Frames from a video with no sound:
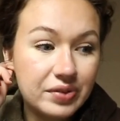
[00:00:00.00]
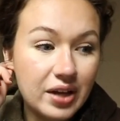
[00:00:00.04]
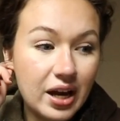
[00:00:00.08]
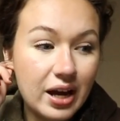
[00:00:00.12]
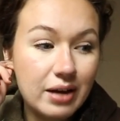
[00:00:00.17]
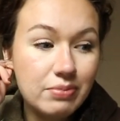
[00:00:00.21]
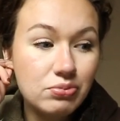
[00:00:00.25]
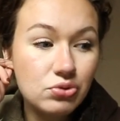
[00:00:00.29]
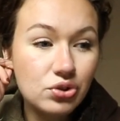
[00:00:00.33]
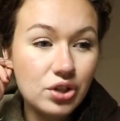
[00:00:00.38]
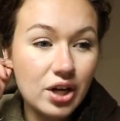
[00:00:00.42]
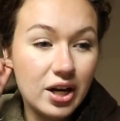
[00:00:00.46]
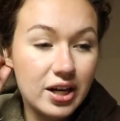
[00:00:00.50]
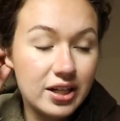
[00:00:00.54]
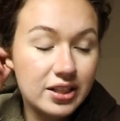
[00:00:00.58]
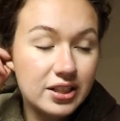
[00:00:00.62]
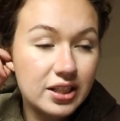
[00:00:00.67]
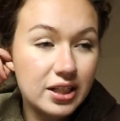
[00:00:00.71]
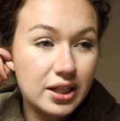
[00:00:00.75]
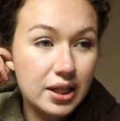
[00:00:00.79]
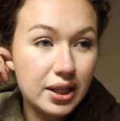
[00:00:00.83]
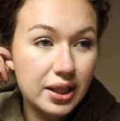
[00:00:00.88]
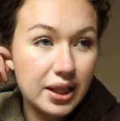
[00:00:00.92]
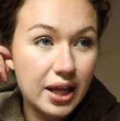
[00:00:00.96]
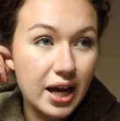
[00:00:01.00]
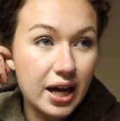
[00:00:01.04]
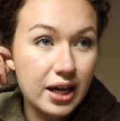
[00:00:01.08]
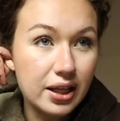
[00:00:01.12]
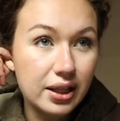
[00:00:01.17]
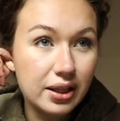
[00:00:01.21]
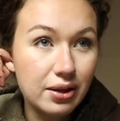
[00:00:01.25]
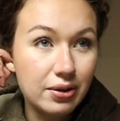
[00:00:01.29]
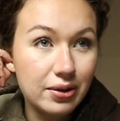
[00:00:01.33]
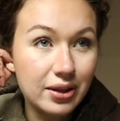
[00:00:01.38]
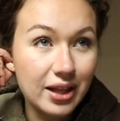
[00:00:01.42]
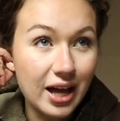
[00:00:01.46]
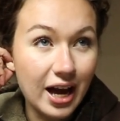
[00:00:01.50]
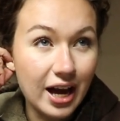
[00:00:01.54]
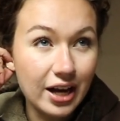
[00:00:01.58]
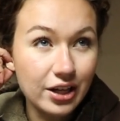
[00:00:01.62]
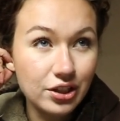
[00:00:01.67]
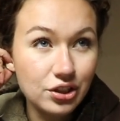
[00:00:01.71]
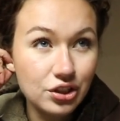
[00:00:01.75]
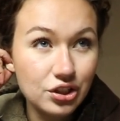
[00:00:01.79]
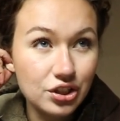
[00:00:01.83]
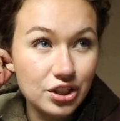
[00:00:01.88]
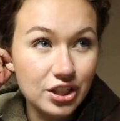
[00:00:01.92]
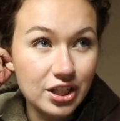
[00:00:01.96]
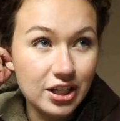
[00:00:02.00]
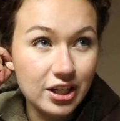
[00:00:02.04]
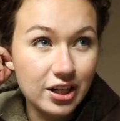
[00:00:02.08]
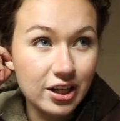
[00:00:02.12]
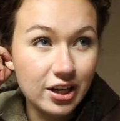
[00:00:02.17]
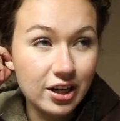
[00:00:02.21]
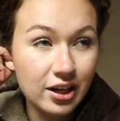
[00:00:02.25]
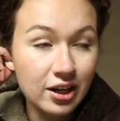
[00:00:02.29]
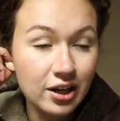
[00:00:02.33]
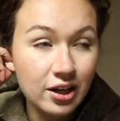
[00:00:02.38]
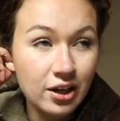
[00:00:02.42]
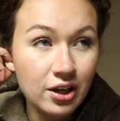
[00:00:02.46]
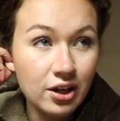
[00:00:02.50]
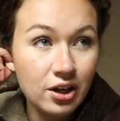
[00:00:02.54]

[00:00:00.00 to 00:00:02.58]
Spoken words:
I'm trying to decide. So last year